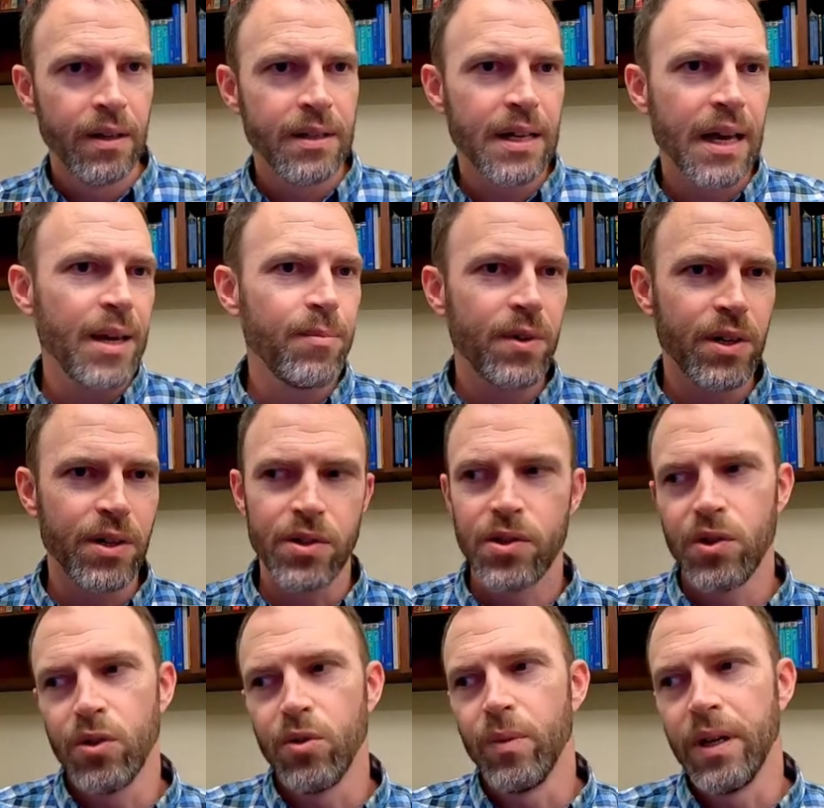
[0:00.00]

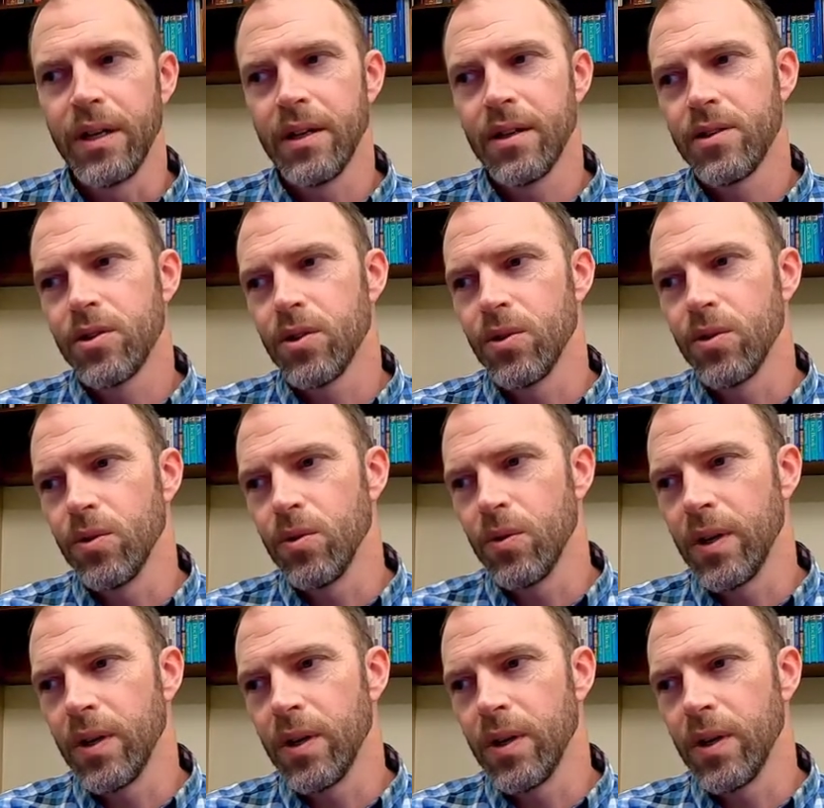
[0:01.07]
time-consuming to